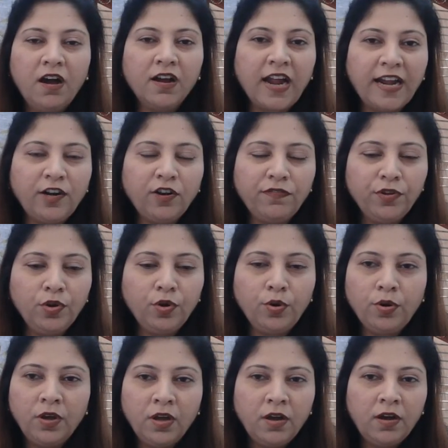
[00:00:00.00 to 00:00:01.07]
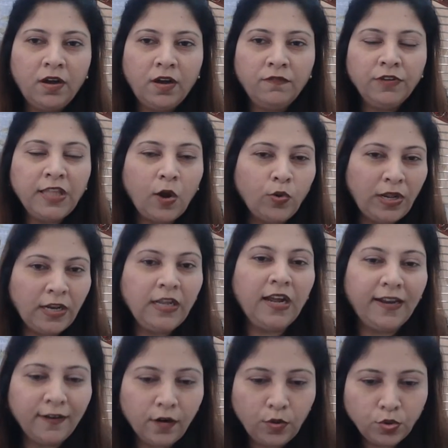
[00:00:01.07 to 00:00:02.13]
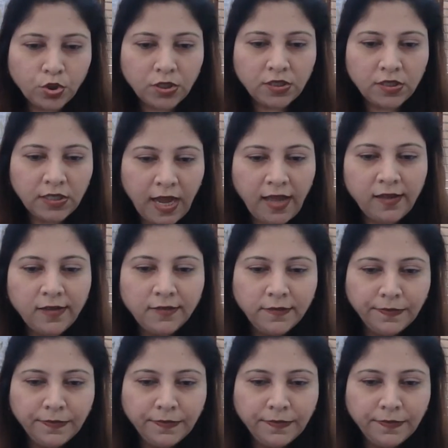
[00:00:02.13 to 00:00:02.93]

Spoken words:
kind of, without any conclusion. Yeah.